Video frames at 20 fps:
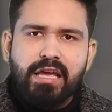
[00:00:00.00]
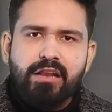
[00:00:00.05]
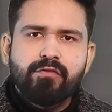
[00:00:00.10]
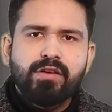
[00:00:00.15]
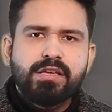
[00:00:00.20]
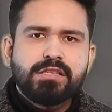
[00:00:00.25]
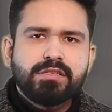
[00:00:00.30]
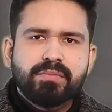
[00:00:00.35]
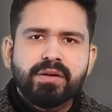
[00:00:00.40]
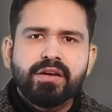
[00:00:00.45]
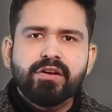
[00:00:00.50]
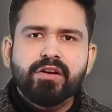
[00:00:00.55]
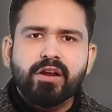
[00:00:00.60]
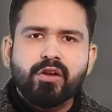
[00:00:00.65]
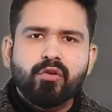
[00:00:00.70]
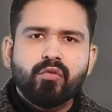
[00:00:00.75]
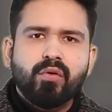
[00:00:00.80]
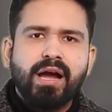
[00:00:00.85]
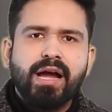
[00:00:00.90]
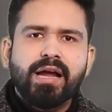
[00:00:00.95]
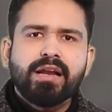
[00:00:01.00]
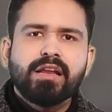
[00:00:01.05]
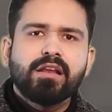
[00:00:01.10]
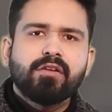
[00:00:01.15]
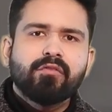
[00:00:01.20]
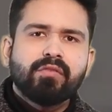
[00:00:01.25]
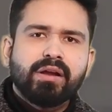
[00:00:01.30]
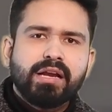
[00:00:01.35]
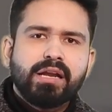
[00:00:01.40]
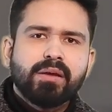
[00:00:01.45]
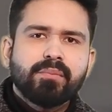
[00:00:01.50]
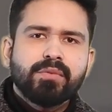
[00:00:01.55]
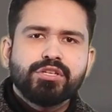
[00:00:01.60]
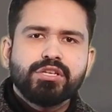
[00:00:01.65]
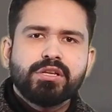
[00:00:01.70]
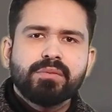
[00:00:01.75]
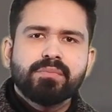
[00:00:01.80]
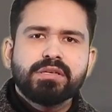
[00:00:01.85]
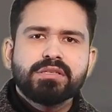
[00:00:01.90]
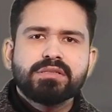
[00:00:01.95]
Investment required in a vending
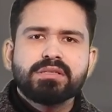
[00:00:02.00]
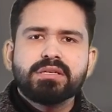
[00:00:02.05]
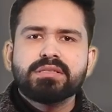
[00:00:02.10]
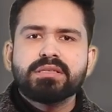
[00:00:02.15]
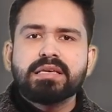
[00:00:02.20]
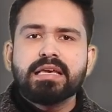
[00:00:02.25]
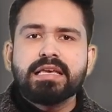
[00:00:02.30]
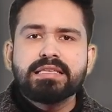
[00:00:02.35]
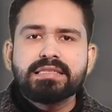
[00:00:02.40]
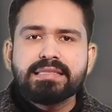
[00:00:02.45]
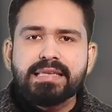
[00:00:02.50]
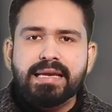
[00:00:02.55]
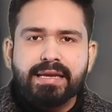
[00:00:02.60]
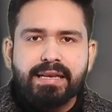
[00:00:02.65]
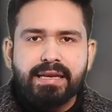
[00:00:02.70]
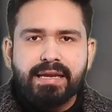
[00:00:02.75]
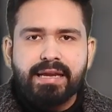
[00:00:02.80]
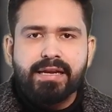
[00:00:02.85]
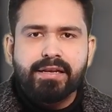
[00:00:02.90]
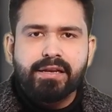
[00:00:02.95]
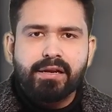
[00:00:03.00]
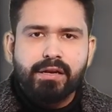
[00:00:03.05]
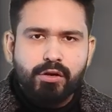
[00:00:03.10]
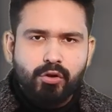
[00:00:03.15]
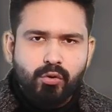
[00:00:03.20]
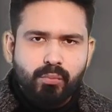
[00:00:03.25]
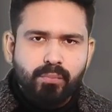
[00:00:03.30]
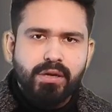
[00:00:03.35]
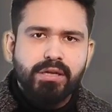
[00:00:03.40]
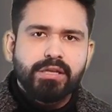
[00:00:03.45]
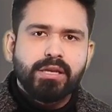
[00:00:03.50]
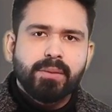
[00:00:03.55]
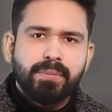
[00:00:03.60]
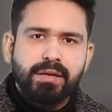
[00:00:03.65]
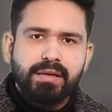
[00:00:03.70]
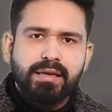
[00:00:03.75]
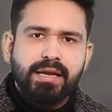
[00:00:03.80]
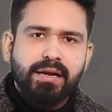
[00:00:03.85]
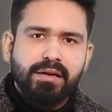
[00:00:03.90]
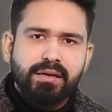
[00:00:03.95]
machine business is segregated into
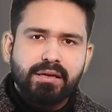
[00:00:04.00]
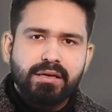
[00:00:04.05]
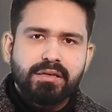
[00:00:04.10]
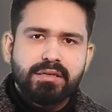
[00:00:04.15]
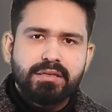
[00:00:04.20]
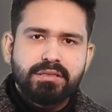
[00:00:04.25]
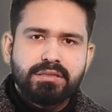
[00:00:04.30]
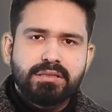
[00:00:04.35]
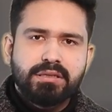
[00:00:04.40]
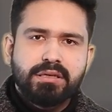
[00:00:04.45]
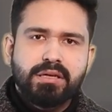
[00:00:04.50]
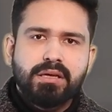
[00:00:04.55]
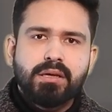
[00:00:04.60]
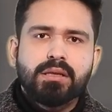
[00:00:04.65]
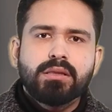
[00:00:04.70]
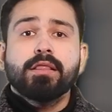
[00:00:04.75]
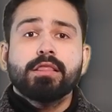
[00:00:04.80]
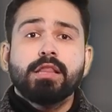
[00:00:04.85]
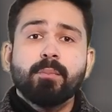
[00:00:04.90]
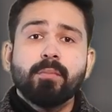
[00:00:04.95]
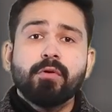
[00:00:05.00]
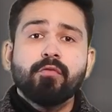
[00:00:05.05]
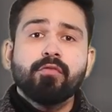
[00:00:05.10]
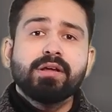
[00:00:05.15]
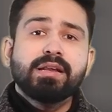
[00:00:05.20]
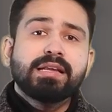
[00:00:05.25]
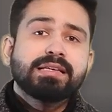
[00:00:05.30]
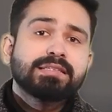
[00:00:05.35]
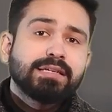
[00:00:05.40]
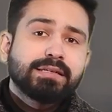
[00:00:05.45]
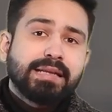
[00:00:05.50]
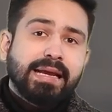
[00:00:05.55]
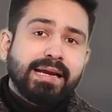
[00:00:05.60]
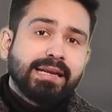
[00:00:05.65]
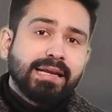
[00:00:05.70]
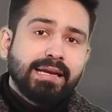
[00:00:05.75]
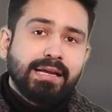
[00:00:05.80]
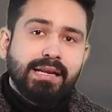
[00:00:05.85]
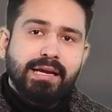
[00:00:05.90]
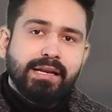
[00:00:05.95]
multiple categories. Number one is the
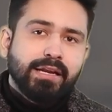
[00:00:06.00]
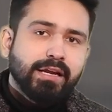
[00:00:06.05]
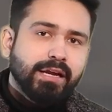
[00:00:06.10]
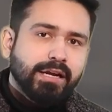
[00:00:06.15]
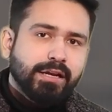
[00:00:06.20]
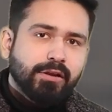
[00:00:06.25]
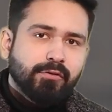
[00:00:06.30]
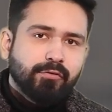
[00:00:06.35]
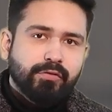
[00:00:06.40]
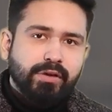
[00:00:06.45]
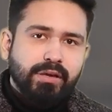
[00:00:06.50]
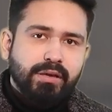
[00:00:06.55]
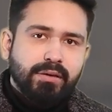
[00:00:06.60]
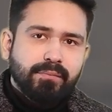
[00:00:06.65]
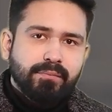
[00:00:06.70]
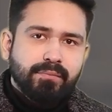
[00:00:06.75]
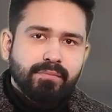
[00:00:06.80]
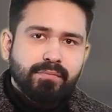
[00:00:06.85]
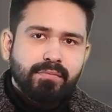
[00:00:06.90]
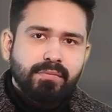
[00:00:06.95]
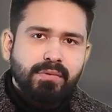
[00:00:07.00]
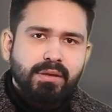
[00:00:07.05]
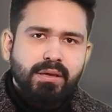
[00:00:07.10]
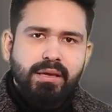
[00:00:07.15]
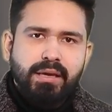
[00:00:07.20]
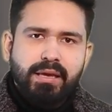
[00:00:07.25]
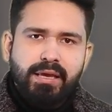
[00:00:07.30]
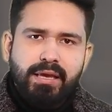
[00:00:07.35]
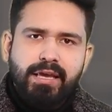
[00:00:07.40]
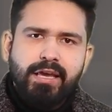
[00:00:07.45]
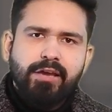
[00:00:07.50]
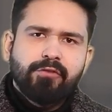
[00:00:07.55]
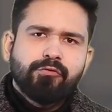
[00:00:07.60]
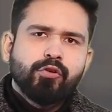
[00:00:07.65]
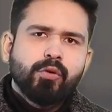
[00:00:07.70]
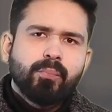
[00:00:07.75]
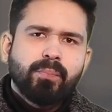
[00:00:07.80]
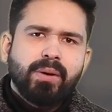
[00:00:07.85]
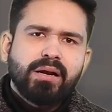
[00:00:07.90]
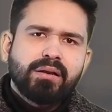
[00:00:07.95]
technical aggregator fee. If
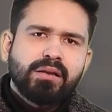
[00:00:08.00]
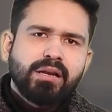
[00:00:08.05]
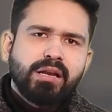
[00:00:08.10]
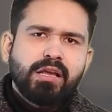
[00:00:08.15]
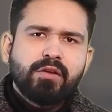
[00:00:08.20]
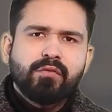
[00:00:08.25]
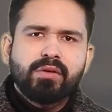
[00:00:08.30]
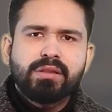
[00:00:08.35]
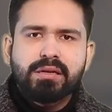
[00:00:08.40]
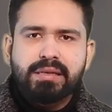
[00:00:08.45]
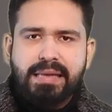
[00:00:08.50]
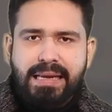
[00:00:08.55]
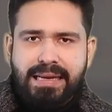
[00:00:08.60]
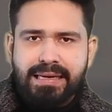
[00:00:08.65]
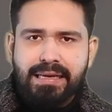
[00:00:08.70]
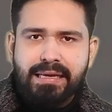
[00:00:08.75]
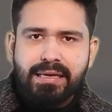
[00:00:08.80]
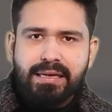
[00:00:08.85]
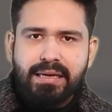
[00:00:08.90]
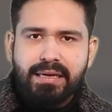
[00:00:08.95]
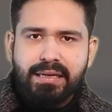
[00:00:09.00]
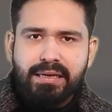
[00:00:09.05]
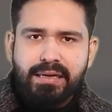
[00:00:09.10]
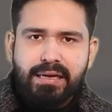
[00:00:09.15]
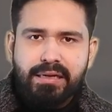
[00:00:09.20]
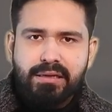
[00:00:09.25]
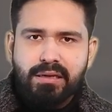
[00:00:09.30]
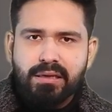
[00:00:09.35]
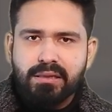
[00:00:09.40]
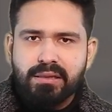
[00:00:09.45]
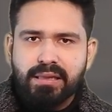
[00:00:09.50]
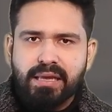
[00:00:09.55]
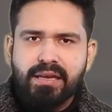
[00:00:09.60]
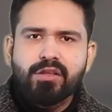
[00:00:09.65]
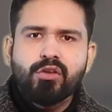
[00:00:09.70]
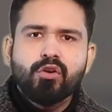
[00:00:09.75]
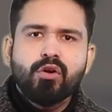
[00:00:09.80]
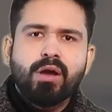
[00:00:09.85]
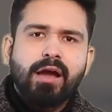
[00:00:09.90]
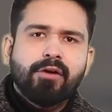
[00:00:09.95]
you're partnering with a technical aggregator,
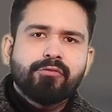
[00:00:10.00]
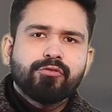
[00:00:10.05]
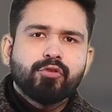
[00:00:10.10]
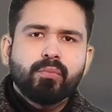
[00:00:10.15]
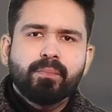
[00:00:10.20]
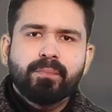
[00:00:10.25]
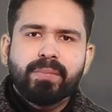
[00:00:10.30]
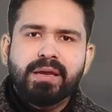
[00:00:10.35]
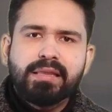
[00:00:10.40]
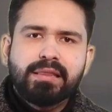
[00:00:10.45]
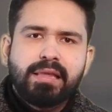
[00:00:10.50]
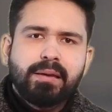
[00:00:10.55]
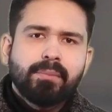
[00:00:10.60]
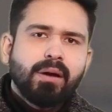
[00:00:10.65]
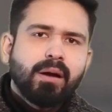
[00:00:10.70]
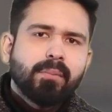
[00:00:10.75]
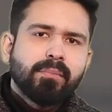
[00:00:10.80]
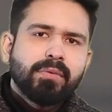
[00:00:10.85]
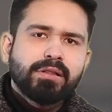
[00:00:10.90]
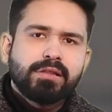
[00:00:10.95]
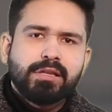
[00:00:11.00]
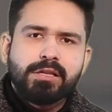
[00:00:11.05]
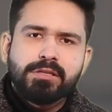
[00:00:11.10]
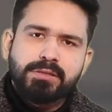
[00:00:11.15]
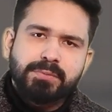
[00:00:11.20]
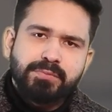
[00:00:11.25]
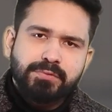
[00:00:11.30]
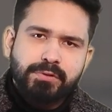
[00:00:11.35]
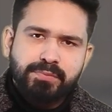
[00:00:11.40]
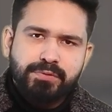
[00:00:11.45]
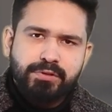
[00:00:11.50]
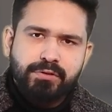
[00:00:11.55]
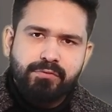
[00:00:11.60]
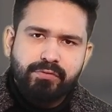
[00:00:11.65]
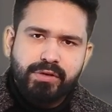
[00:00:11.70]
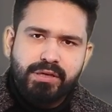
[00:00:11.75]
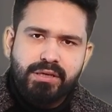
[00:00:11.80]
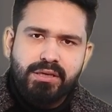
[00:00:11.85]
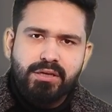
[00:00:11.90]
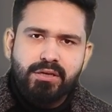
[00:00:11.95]
then you have to pay them a monthly subscription
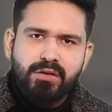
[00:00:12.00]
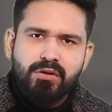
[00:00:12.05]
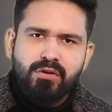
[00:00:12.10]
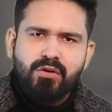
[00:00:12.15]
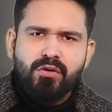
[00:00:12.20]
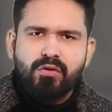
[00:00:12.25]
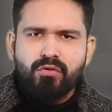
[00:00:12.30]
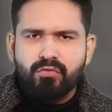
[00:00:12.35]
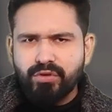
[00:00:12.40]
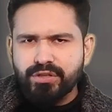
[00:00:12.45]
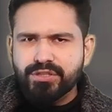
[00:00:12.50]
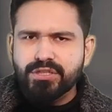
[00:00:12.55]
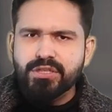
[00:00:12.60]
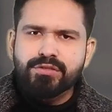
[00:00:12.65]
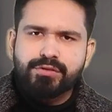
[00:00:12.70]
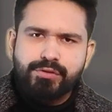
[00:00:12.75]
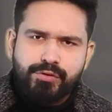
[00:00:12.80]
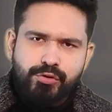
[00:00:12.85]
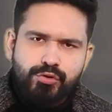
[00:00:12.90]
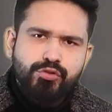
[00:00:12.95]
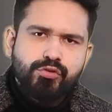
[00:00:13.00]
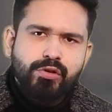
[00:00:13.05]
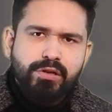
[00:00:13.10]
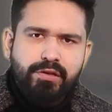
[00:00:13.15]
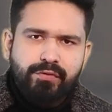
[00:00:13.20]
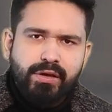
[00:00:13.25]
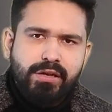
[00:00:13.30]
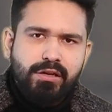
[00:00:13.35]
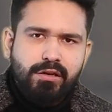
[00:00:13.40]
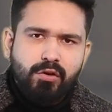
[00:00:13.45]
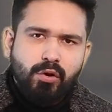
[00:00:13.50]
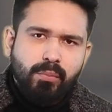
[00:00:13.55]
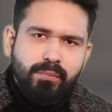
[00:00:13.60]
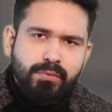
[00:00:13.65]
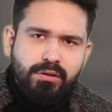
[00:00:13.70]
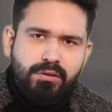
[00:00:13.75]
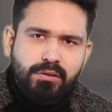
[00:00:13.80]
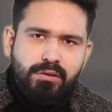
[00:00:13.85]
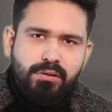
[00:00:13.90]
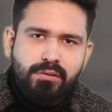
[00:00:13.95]
fee, which is usually very
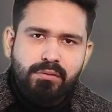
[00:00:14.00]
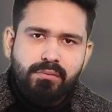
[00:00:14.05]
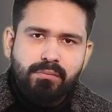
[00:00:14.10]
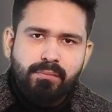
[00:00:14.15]
nominal.